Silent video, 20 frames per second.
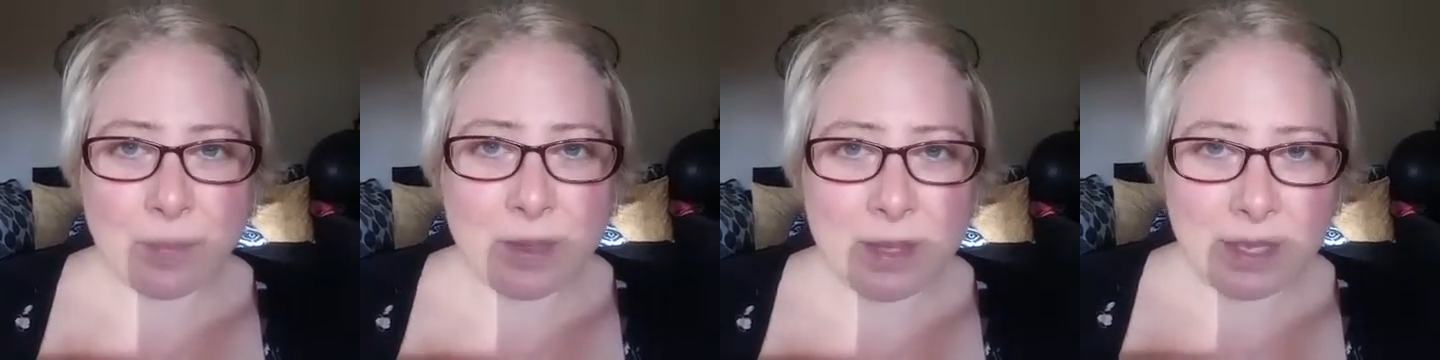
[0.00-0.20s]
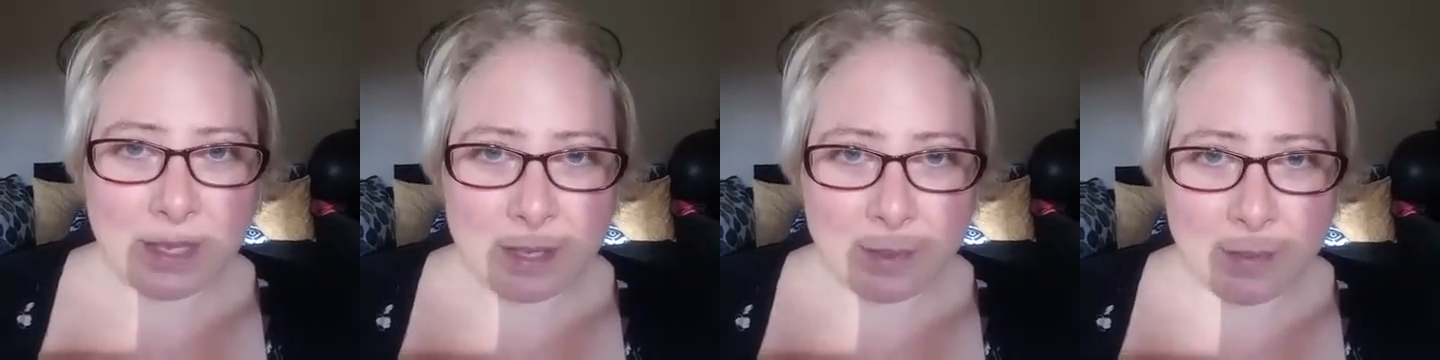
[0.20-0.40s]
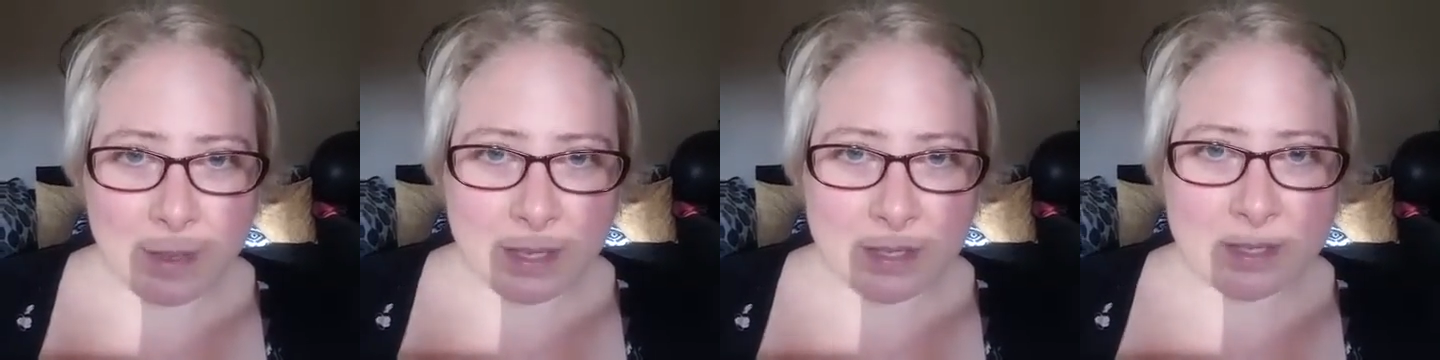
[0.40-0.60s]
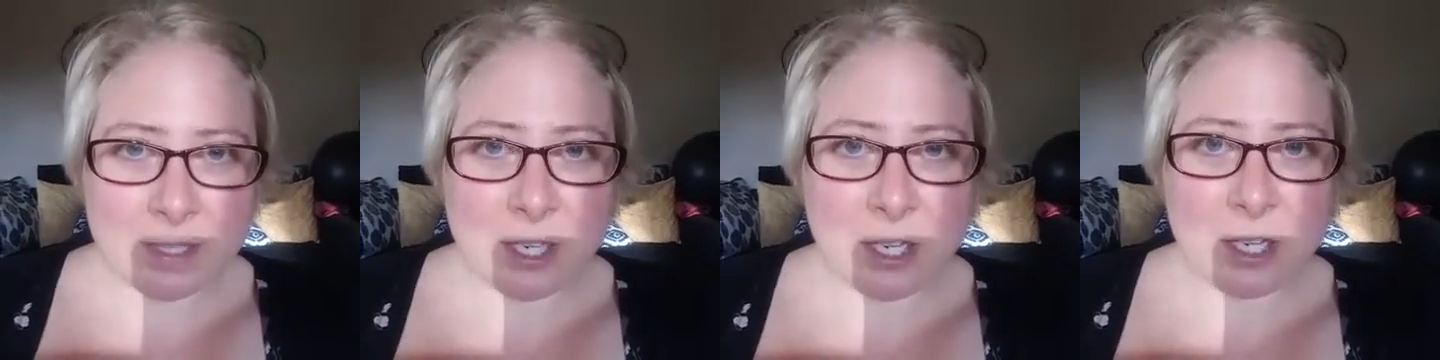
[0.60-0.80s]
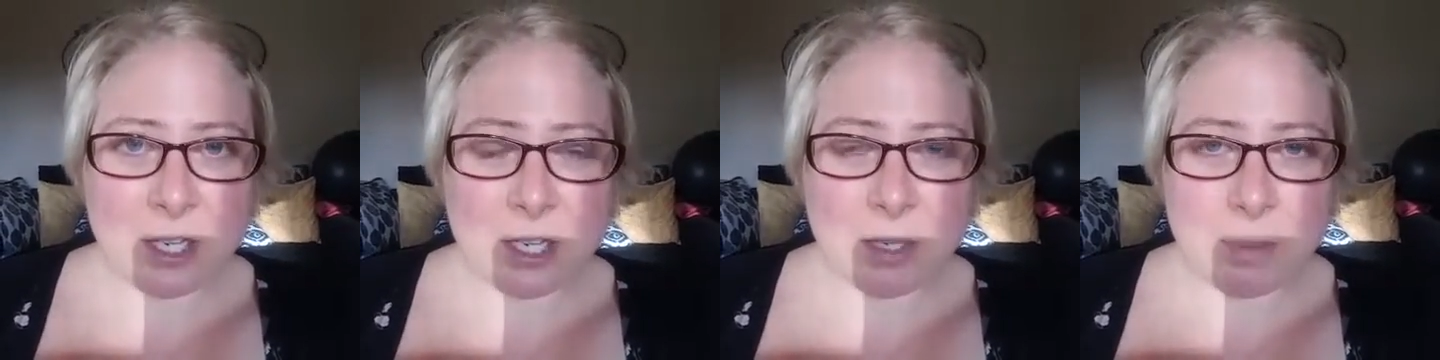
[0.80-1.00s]
the emails
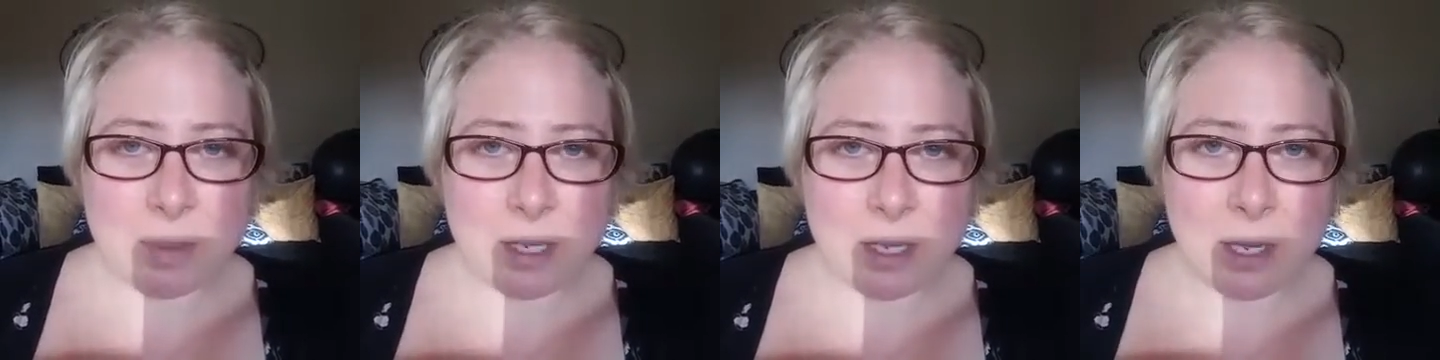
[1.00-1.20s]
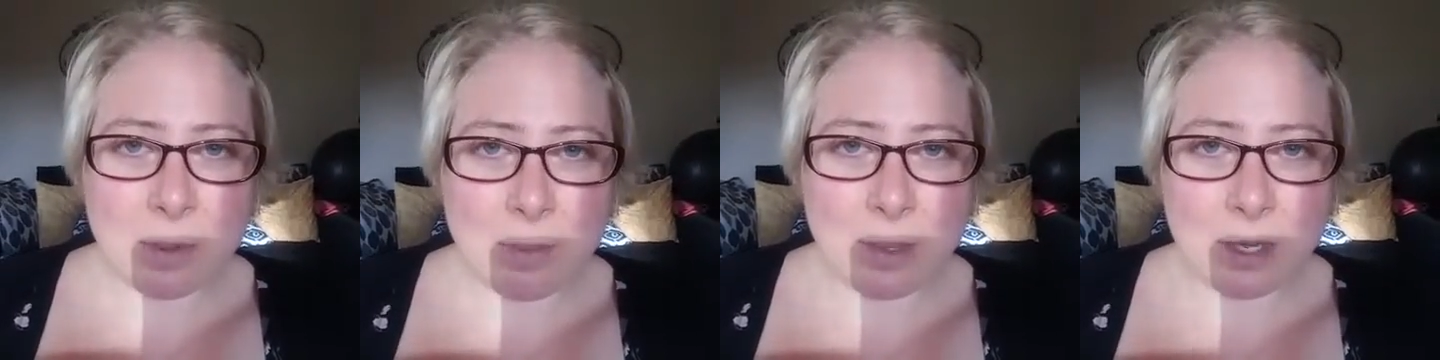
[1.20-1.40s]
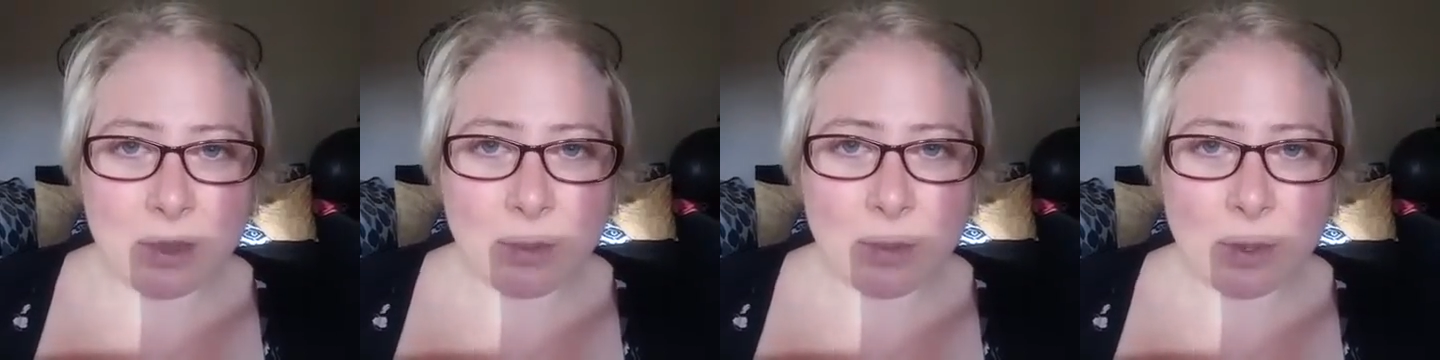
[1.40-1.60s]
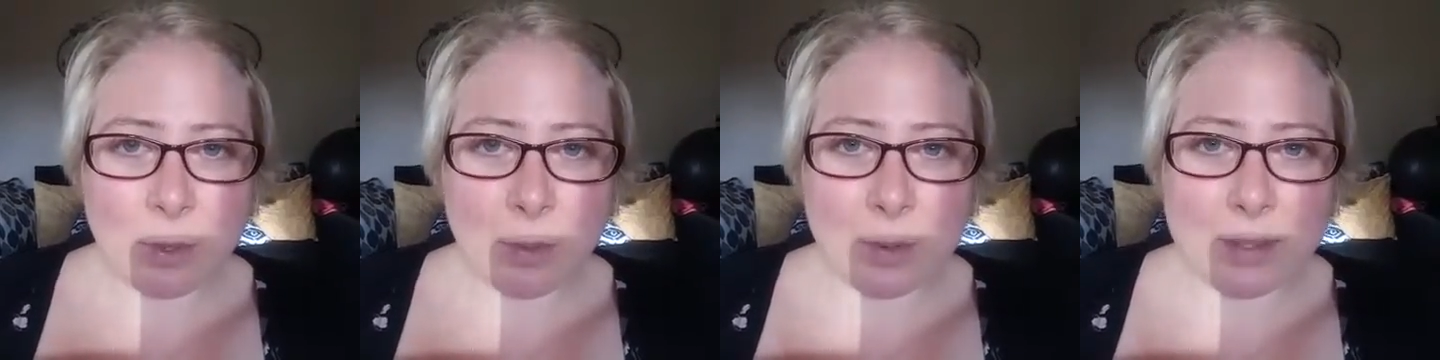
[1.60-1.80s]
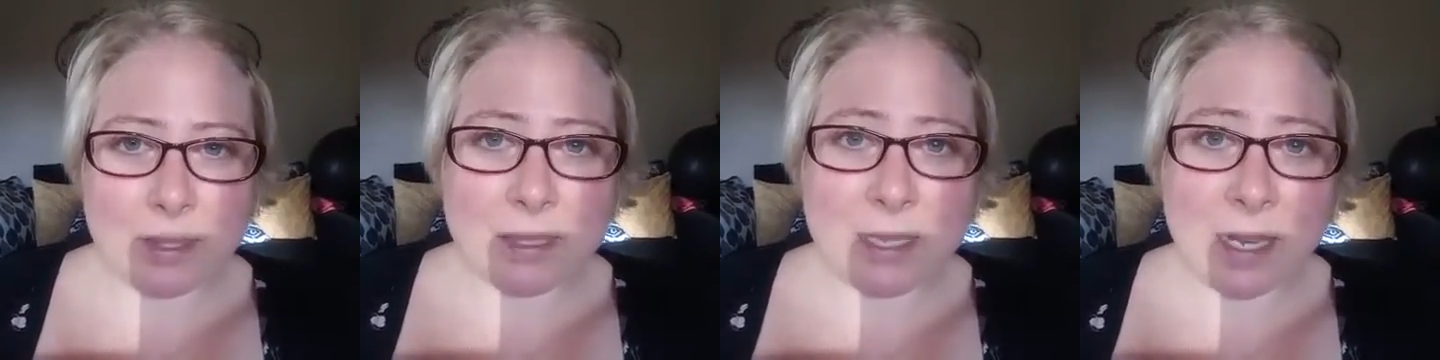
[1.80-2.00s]
that are going to be coming
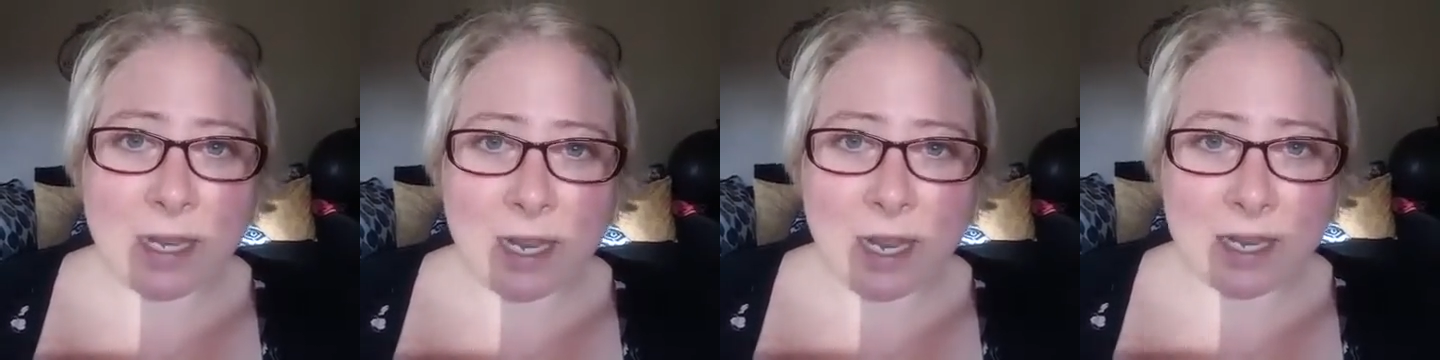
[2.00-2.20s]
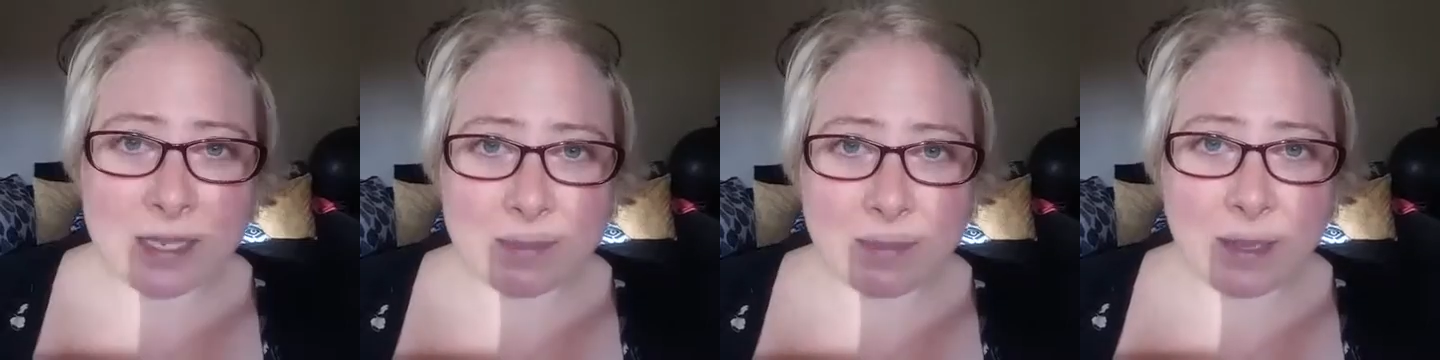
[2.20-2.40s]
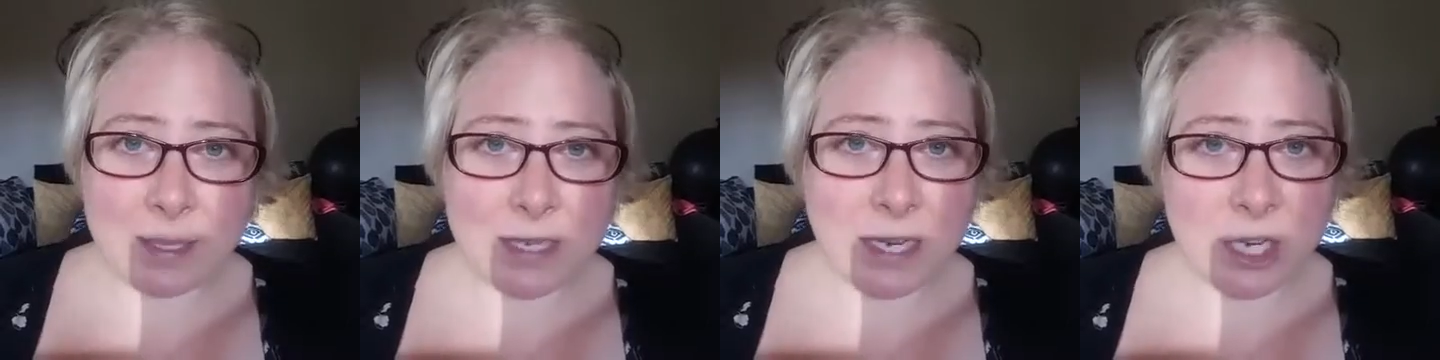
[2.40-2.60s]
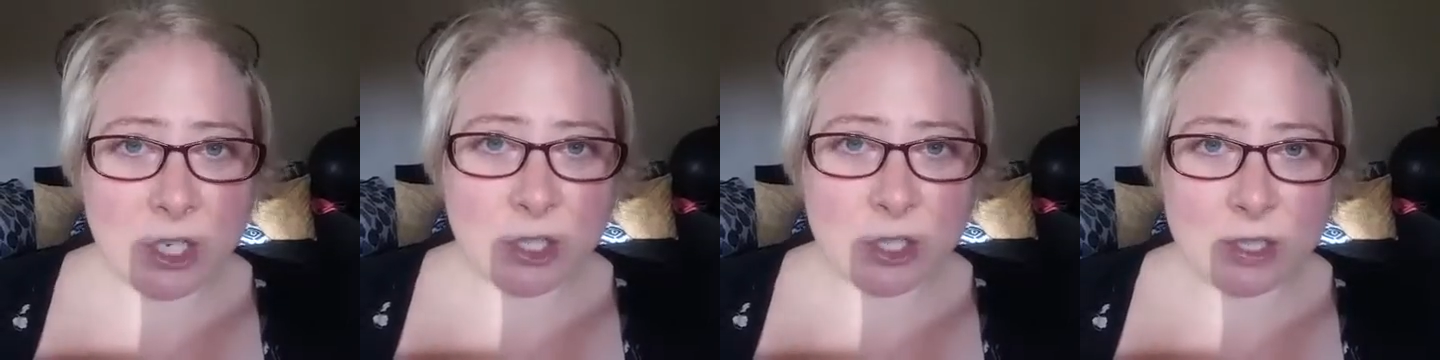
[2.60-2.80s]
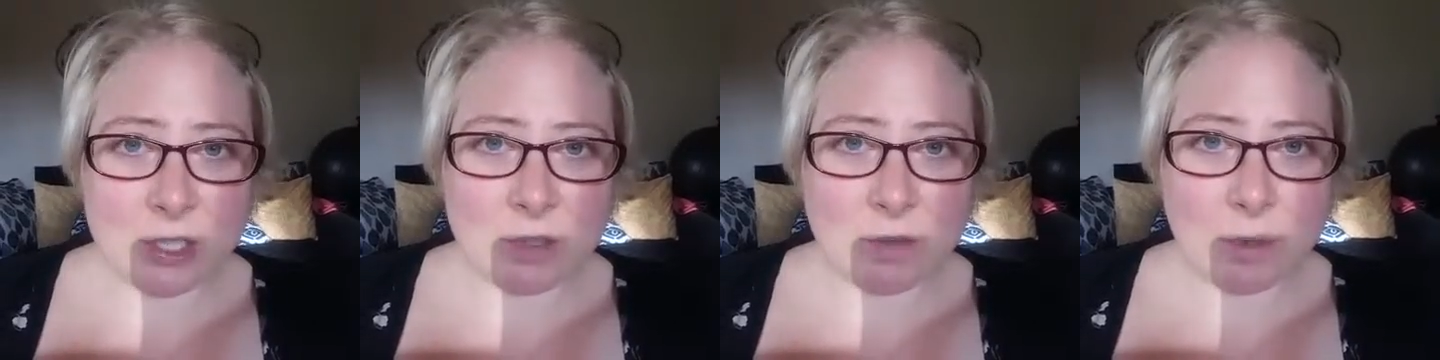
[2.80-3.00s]
through and setting
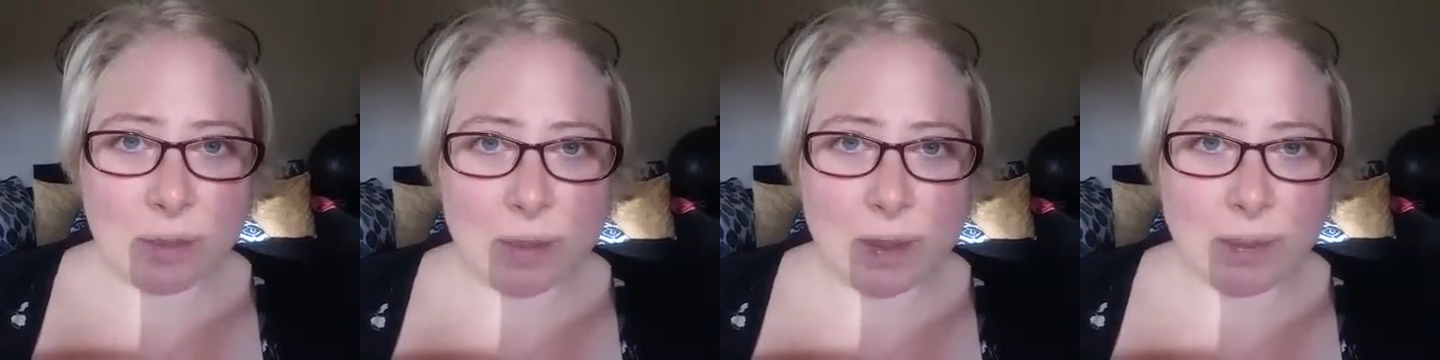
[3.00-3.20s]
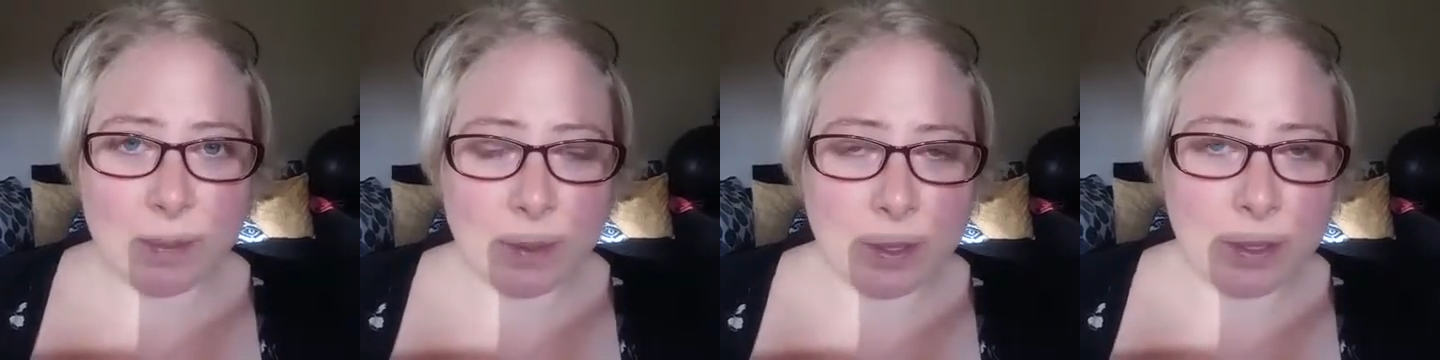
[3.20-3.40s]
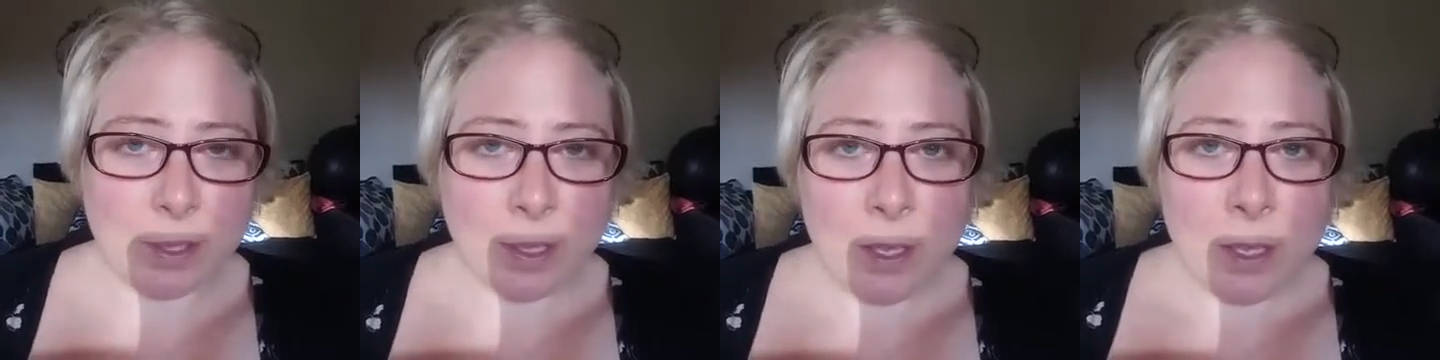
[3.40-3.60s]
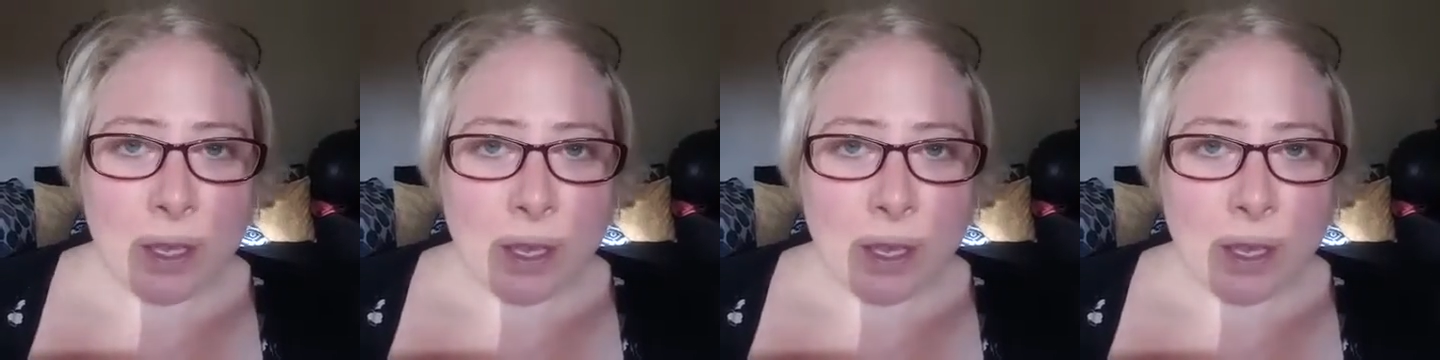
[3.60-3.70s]
expectations for people,